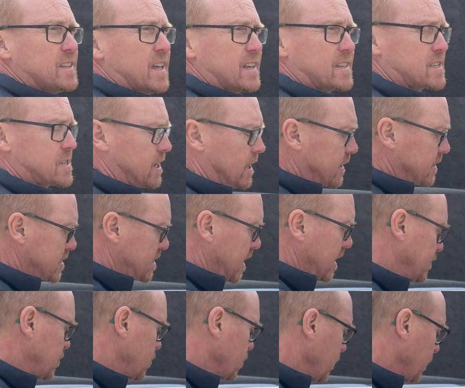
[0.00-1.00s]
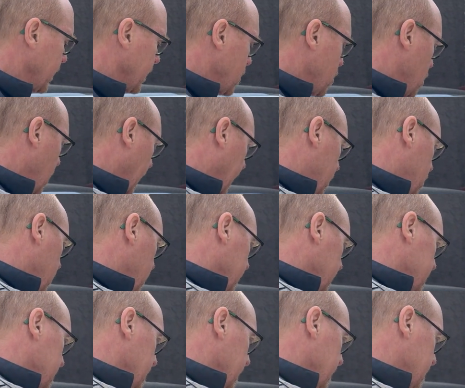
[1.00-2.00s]
that's a central injection
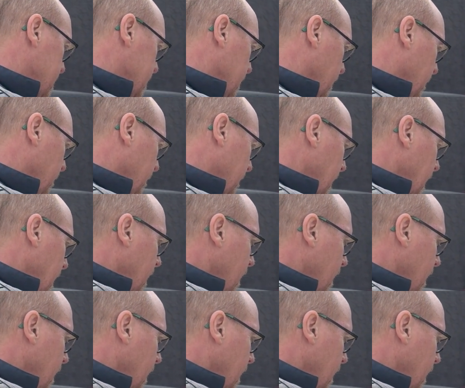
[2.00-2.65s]
system.